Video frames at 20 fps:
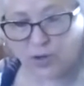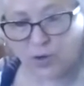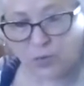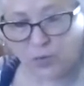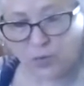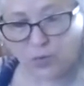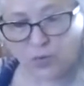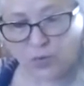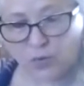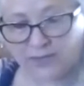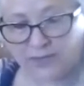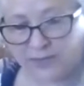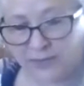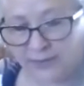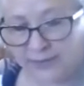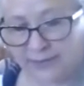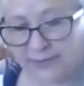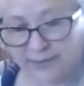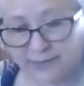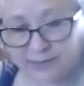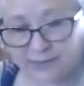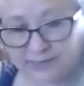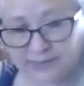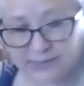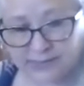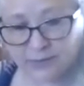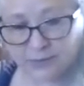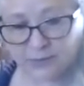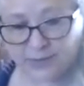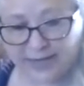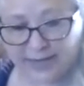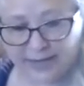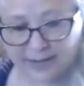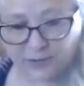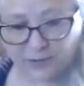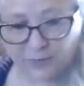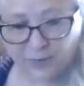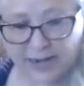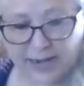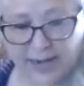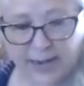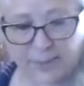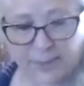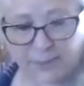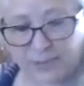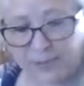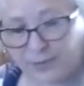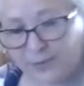with a little saran wrap